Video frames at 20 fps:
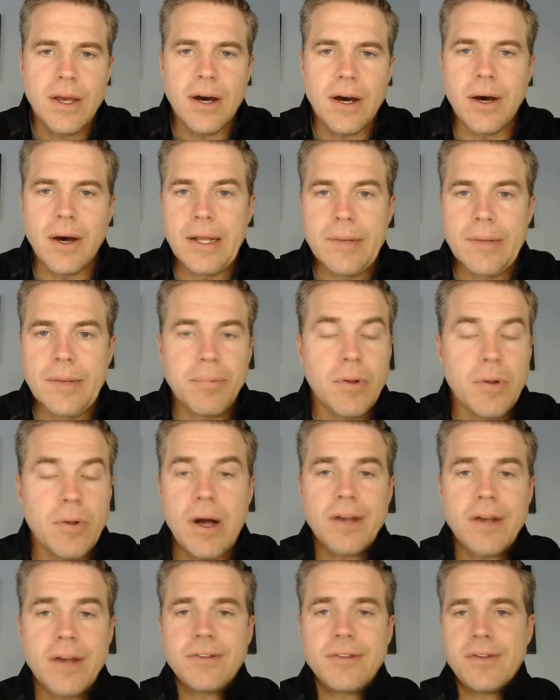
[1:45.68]
And it
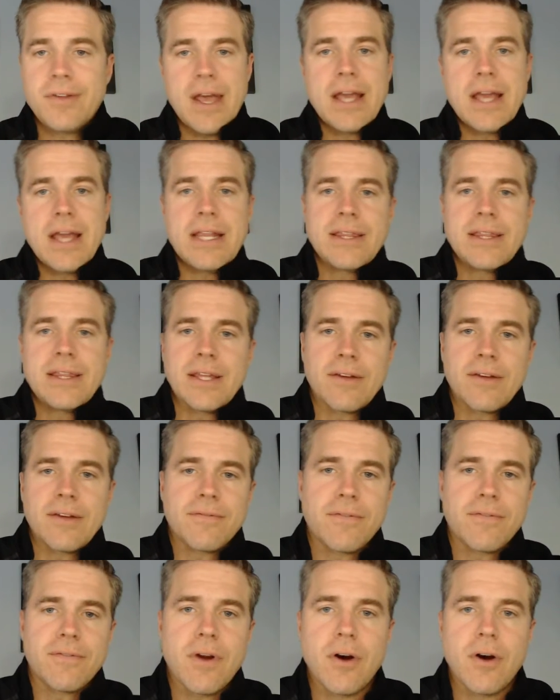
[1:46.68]
applies to anything
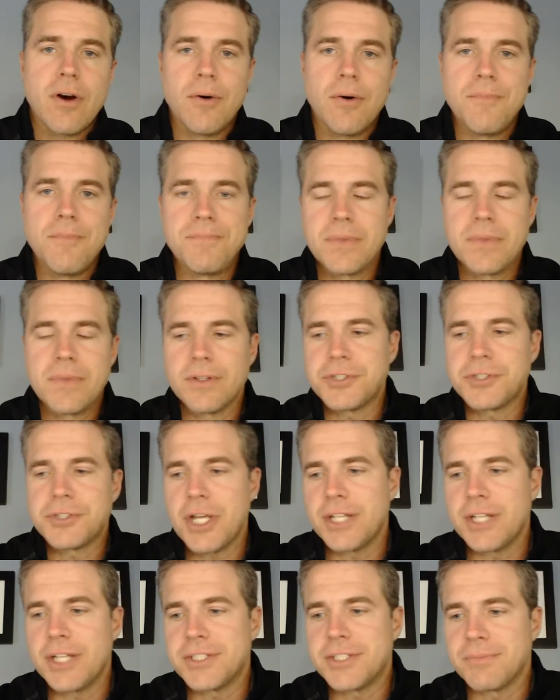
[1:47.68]
from
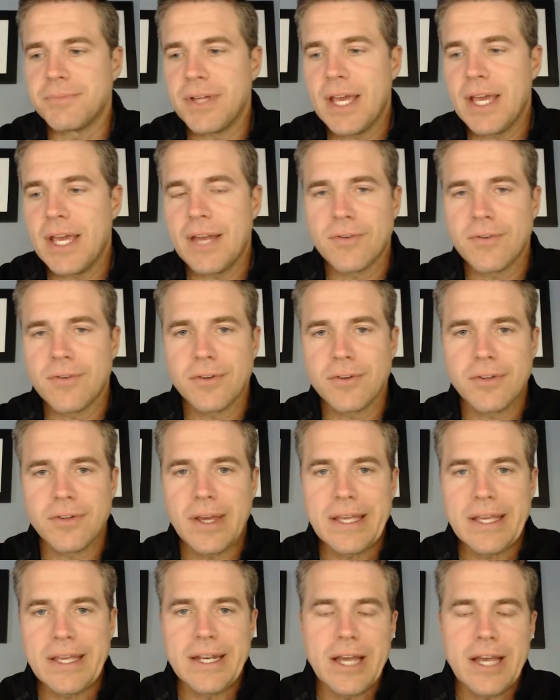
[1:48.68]
changing behaviors
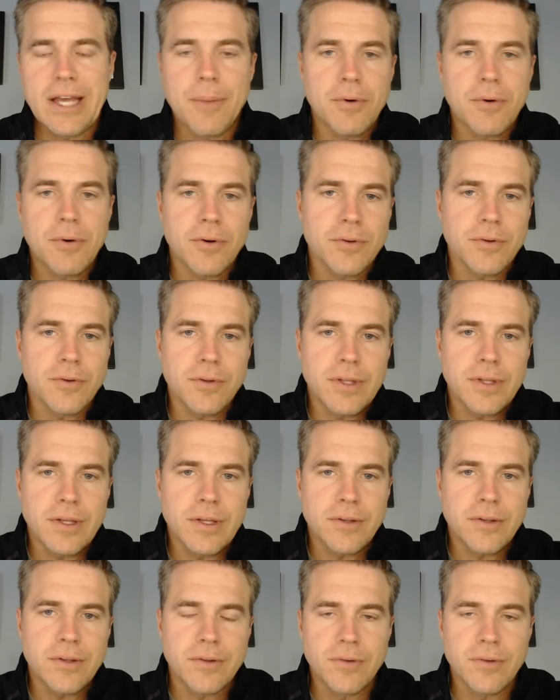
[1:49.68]
like getting up
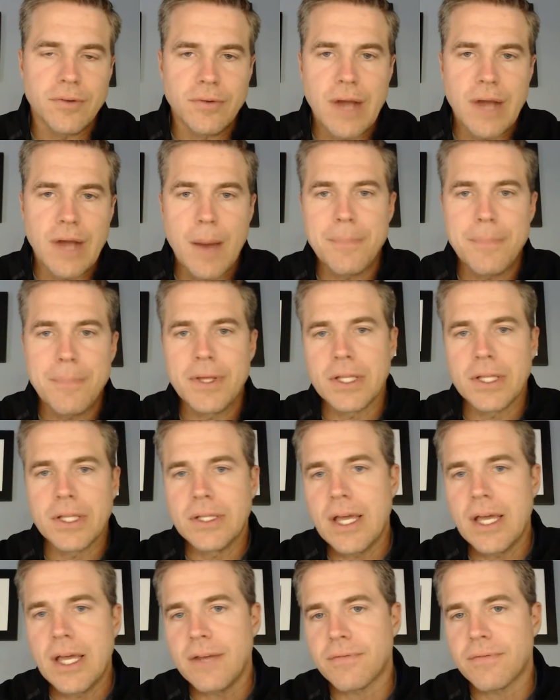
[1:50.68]
early to not being
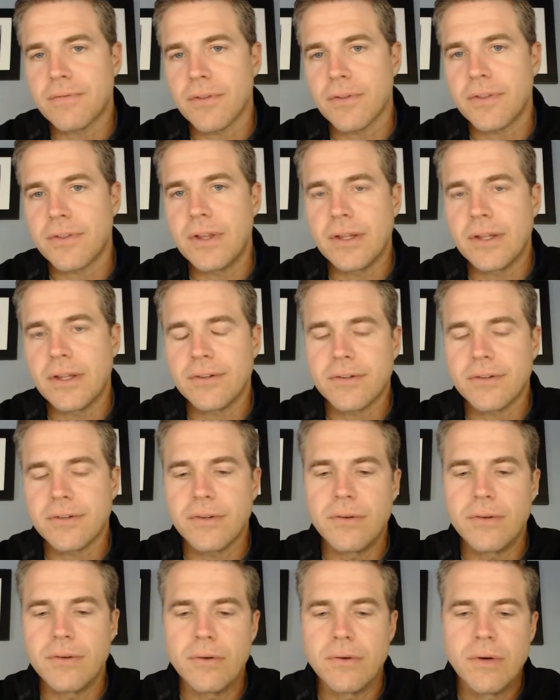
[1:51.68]
late for things
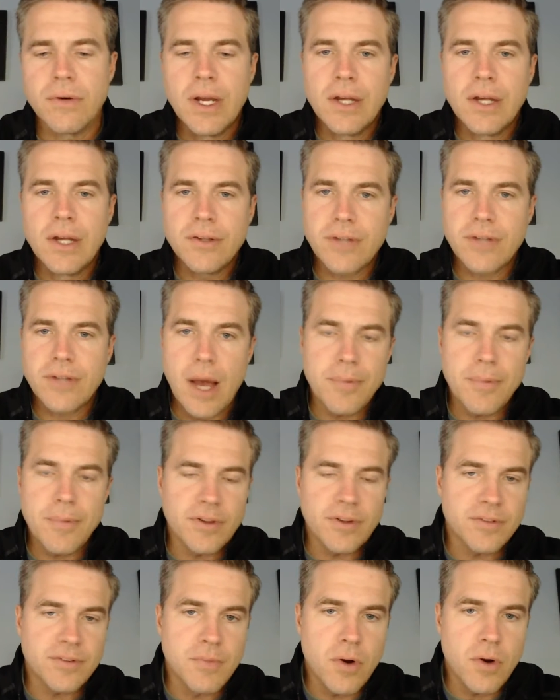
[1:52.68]
to stopping
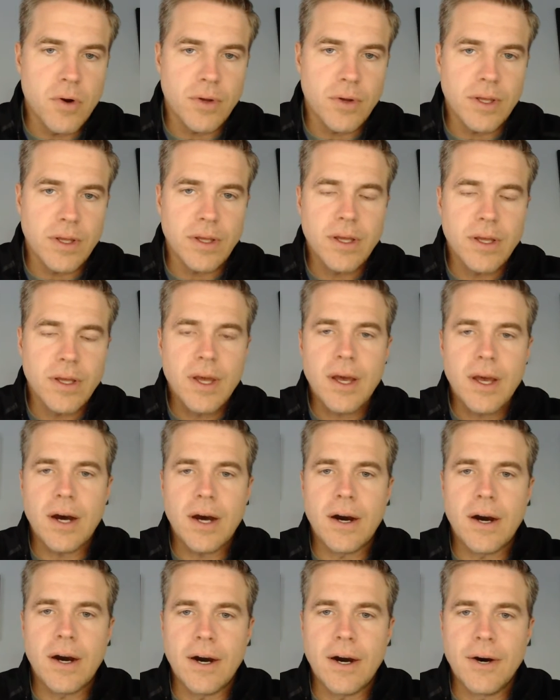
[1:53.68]
smoking,
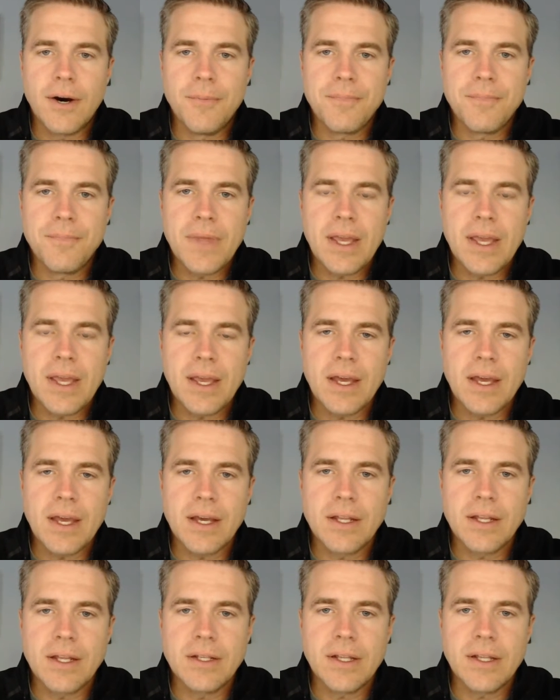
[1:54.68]

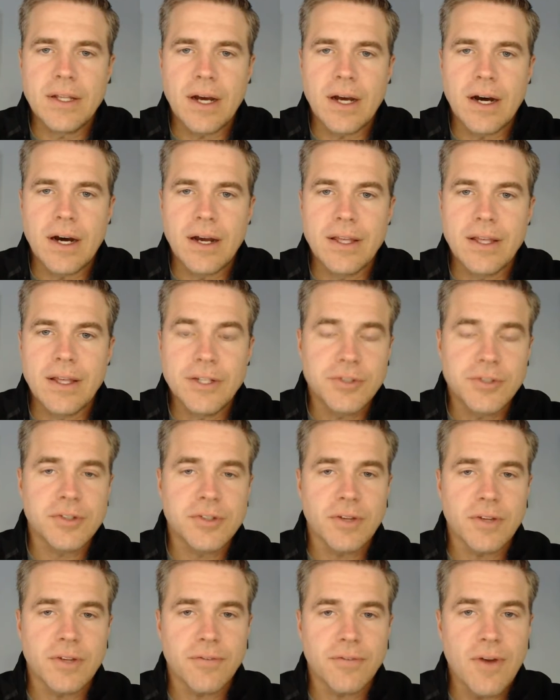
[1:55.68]
and
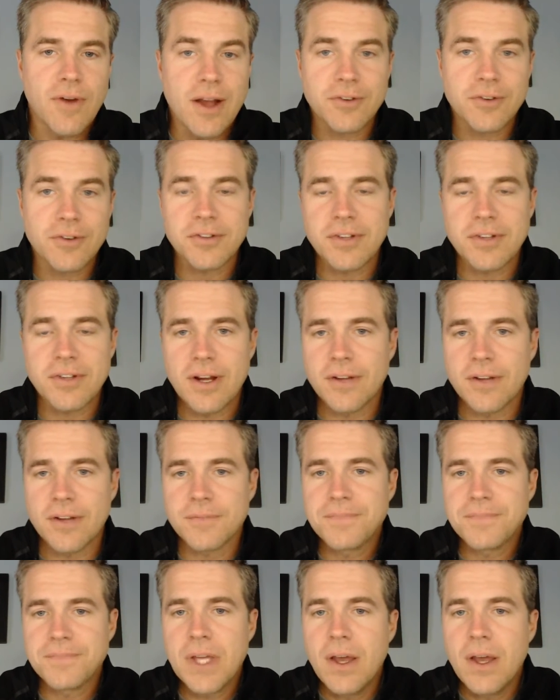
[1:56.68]
interesting for exercise.
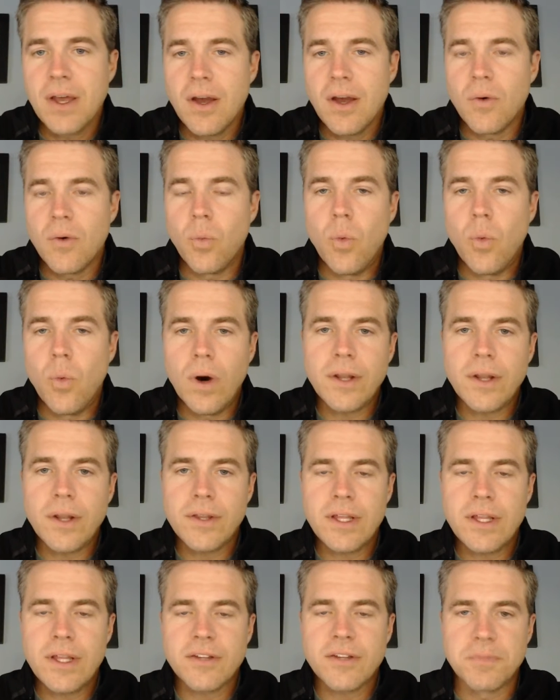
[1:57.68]
One of
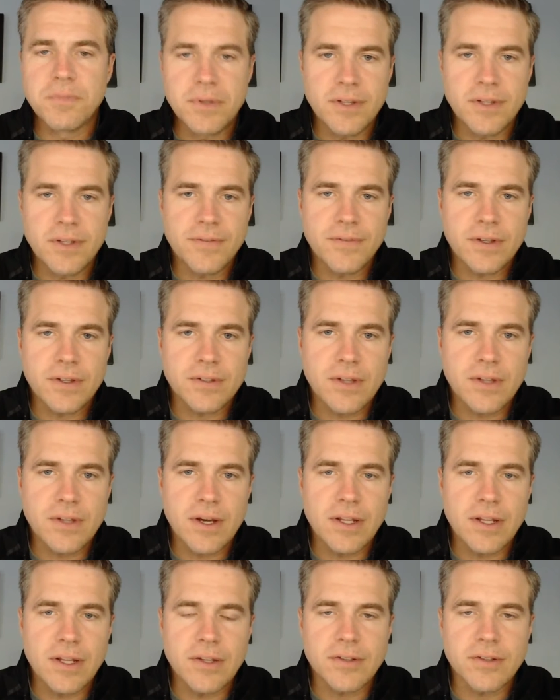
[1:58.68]
these specific
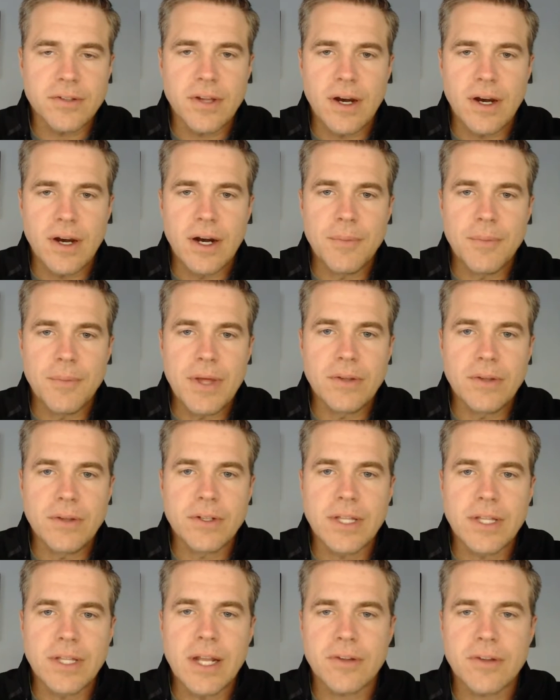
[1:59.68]
studies that
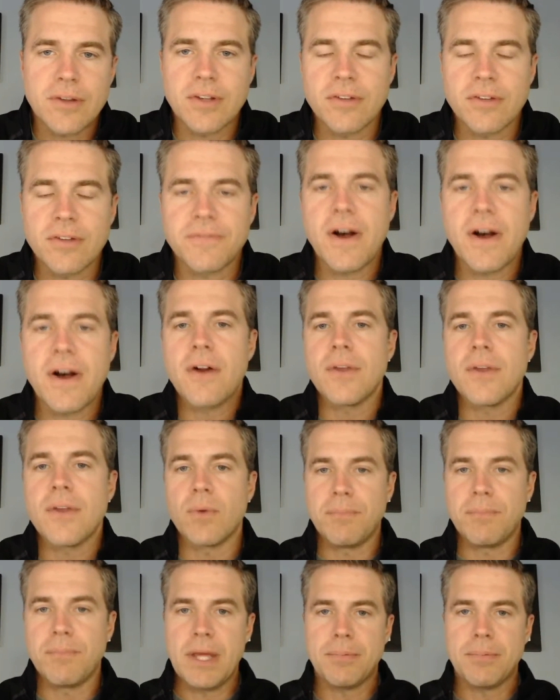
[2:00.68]
looked at exercise found that
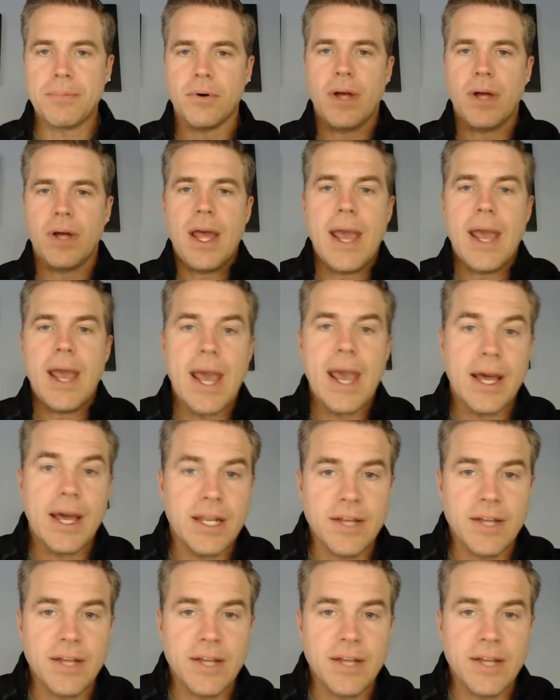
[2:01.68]
when people had